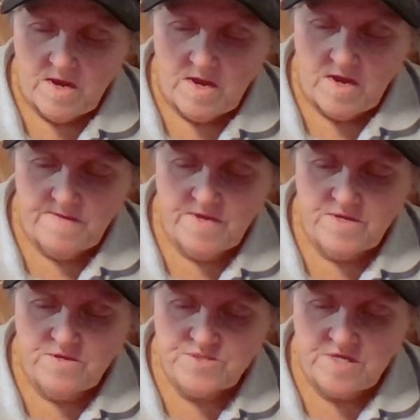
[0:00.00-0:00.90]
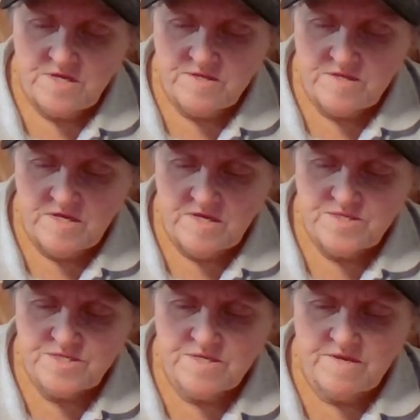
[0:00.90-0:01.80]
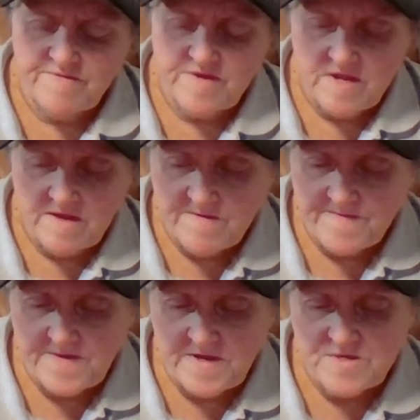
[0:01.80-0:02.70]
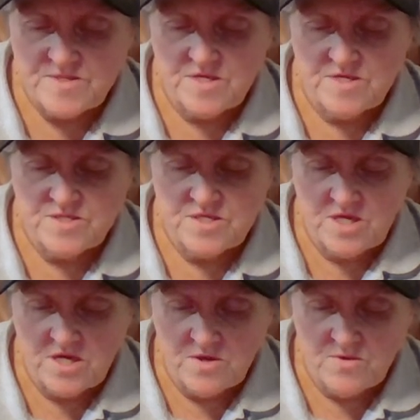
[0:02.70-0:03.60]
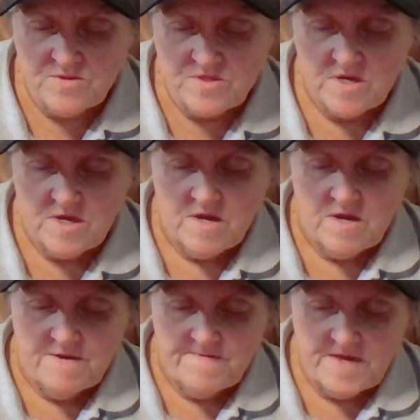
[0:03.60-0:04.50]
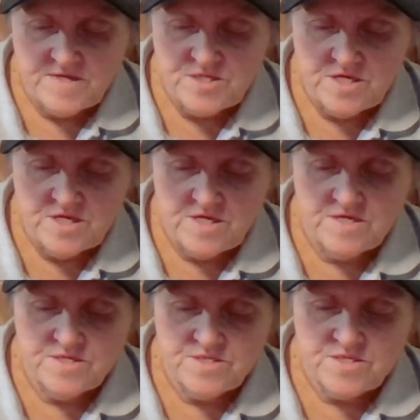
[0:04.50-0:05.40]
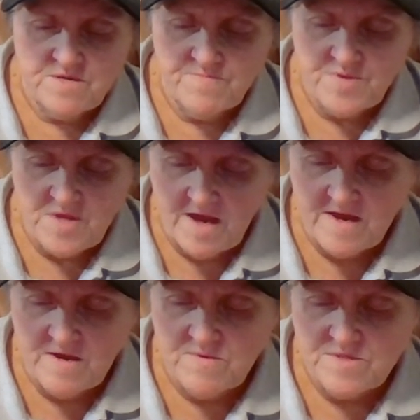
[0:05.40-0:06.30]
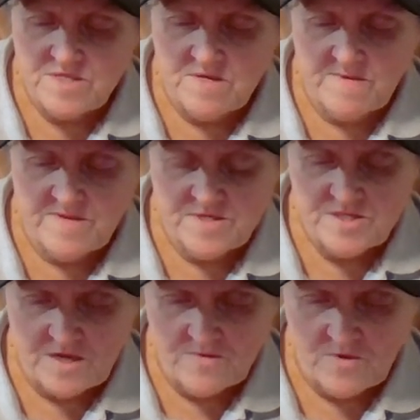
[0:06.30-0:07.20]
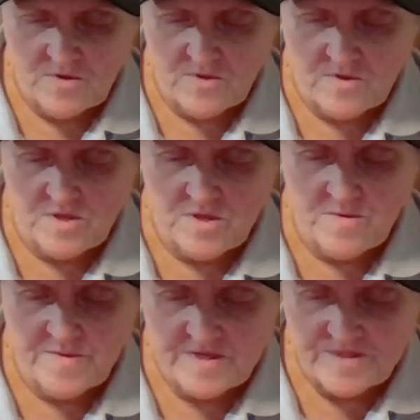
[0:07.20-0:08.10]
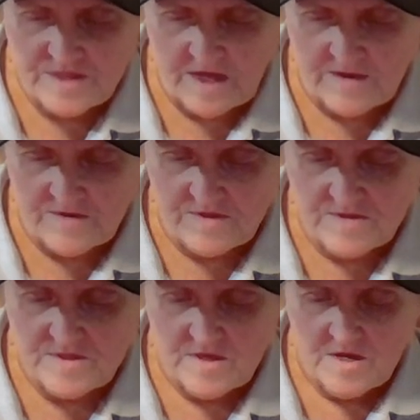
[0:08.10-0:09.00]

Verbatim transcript: And then you said the significant other thinks it's cute that she is complying with some of the general clothing standards.